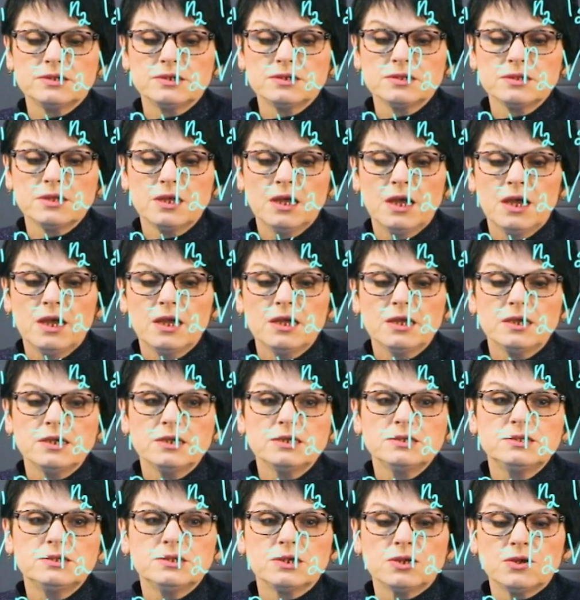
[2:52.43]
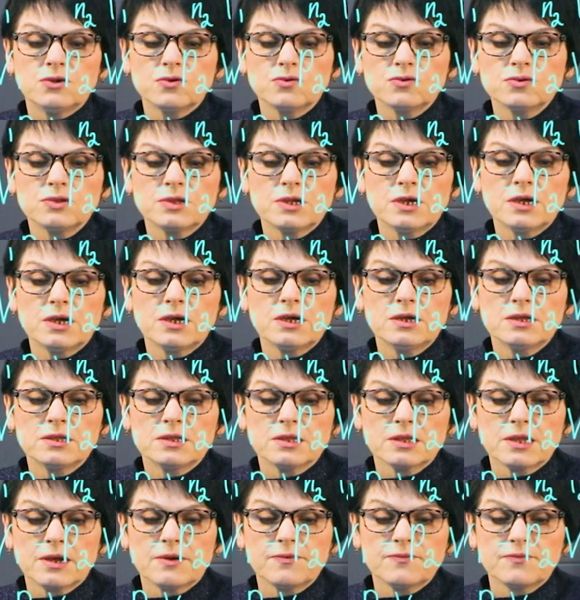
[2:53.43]
Now we have to do the
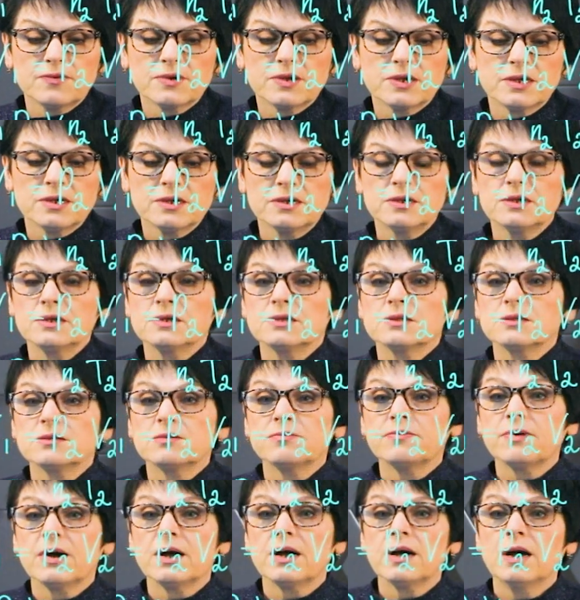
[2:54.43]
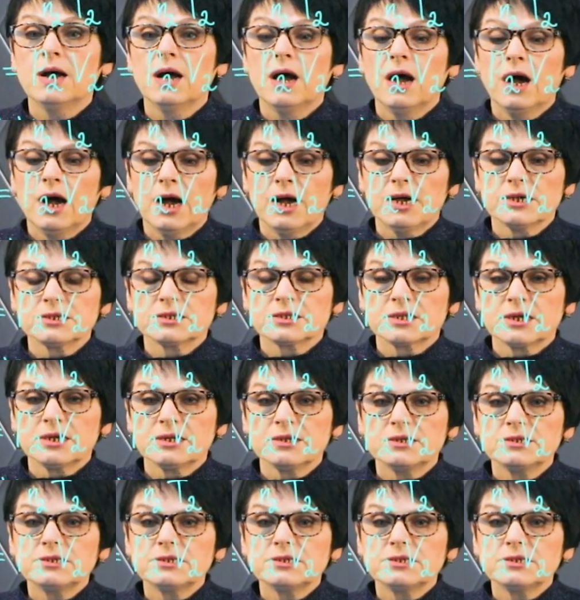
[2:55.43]
numerical substitution, and then